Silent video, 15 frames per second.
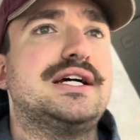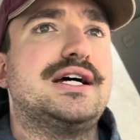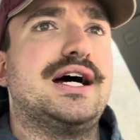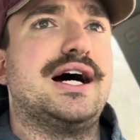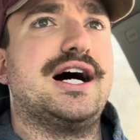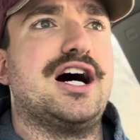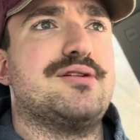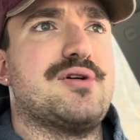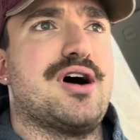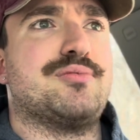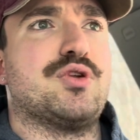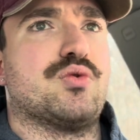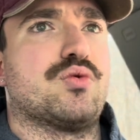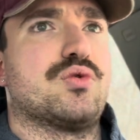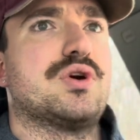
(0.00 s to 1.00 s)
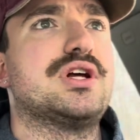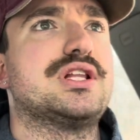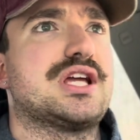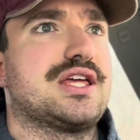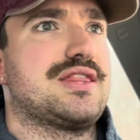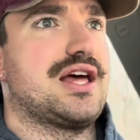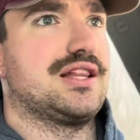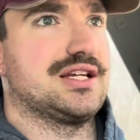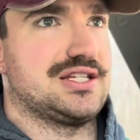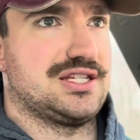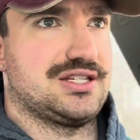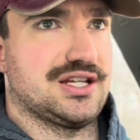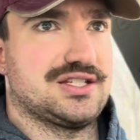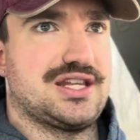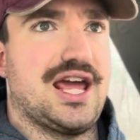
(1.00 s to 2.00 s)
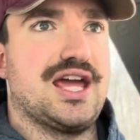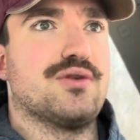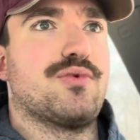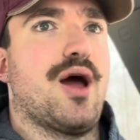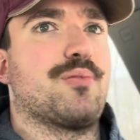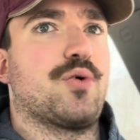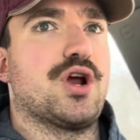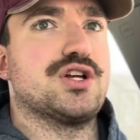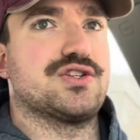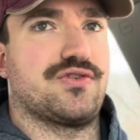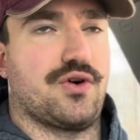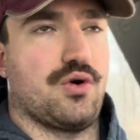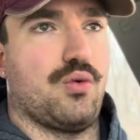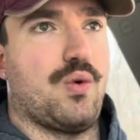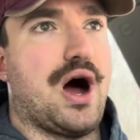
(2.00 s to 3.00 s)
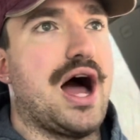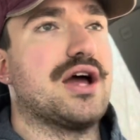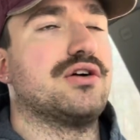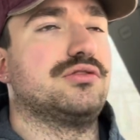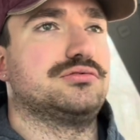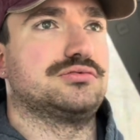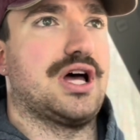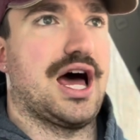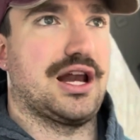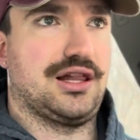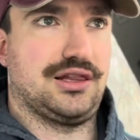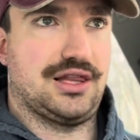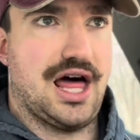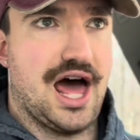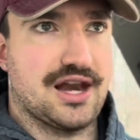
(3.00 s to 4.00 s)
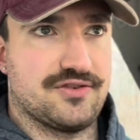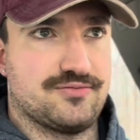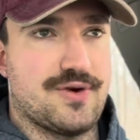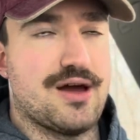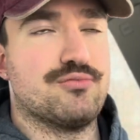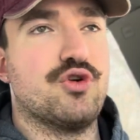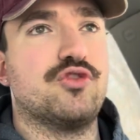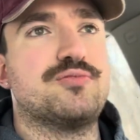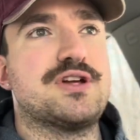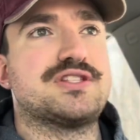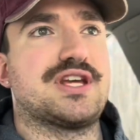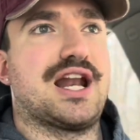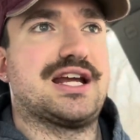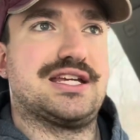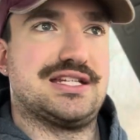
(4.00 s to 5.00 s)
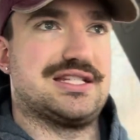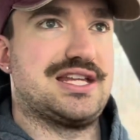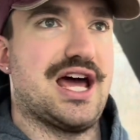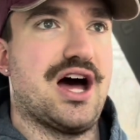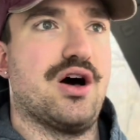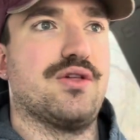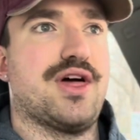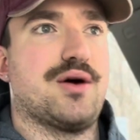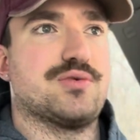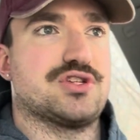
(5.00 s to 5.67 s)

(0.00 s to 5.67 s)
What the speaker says: I've been really in that like 6 to 8 rep range for a while on a lot of my movements, and I can tell that was